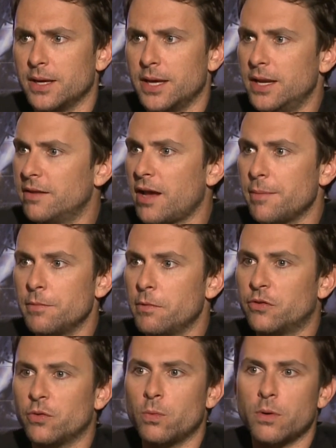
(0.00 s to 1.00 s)
anytime you
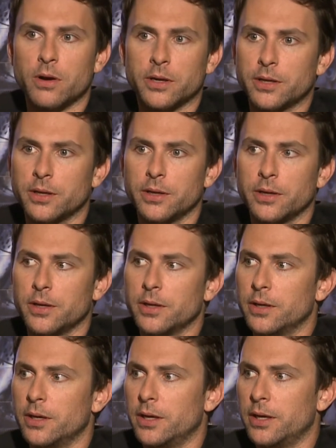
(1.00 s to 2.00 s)
went to work,
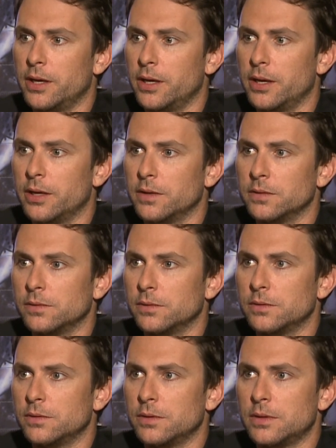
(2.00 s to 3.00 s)
uh,
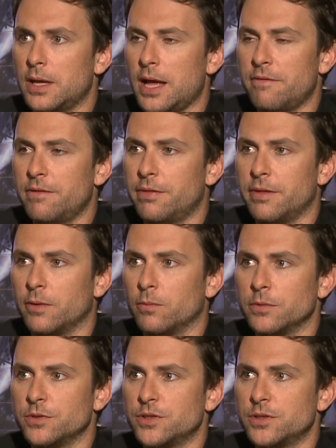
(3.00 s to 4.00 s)
everything
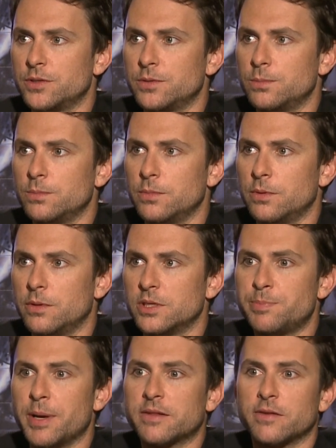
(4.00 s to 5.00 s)
was the
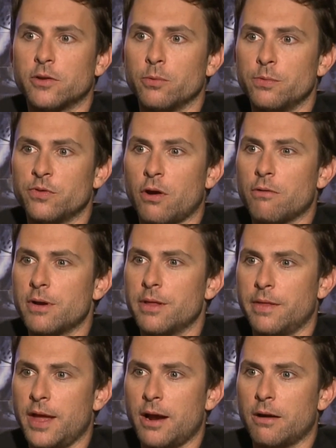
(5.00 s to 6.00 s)
spectacle was already
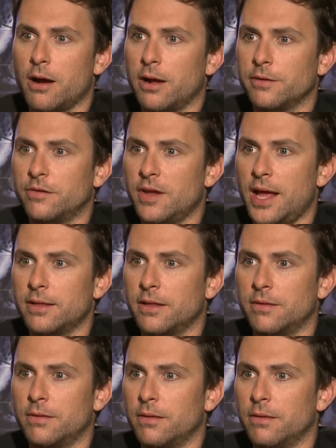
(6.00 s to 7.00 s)
there on set the,
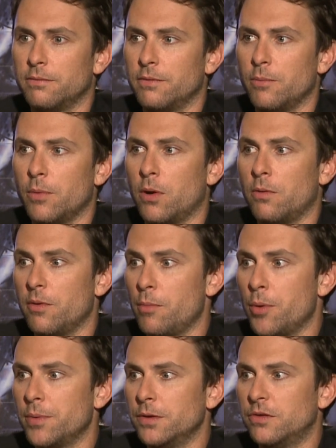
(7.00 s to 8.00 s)
the, mo the,
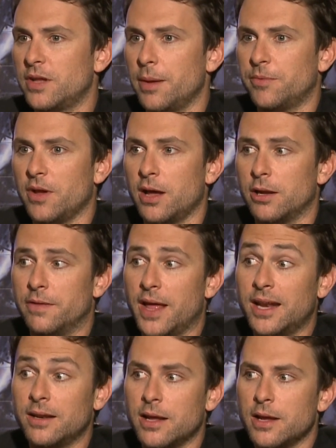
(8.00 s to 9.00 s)
moment you stepped on and
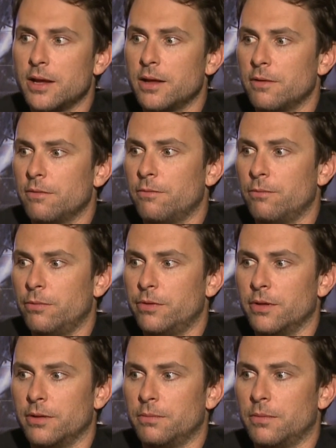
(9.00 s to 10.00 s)
then with
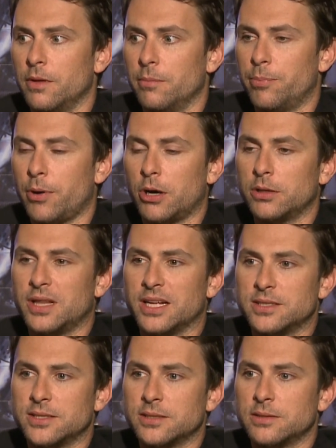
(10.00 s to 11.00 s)
the, the part
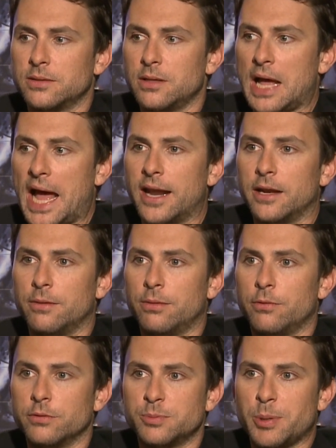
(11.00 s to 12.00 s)
that's added
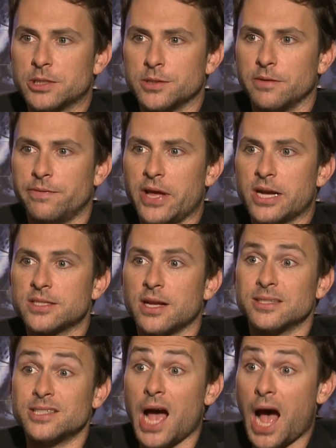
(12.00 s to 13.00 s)
through special effects
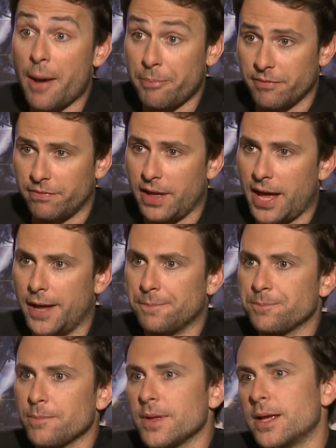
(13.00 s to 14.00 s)
on top of that
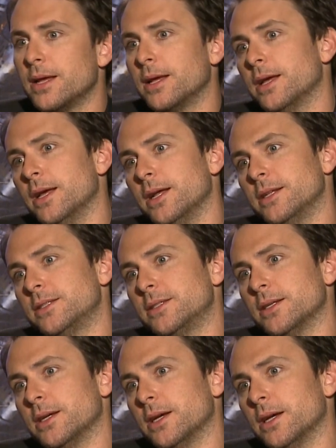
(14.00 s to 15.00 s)

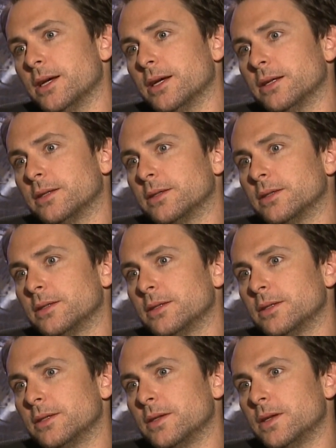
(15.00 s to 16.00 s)
it's uh,
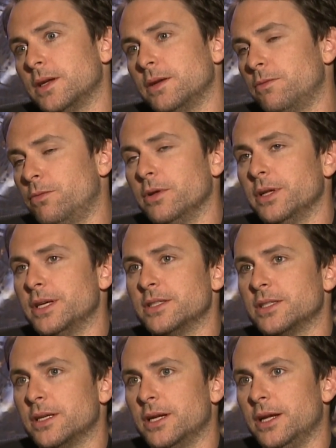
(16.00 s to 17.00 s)
it really
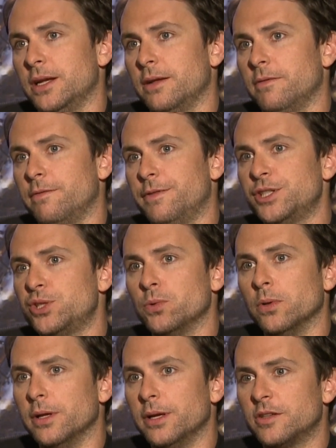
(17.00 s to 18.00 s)
is a
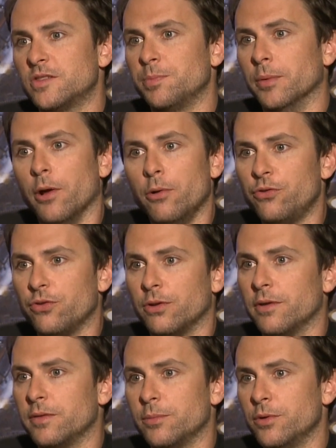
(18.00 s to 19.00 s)
visual explosion
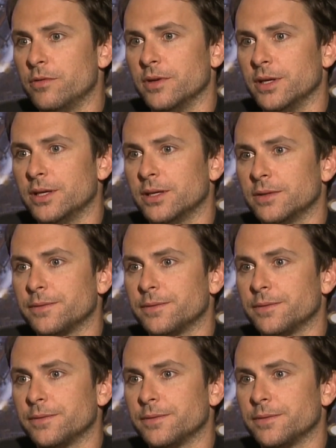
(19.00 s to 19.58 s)
of a movie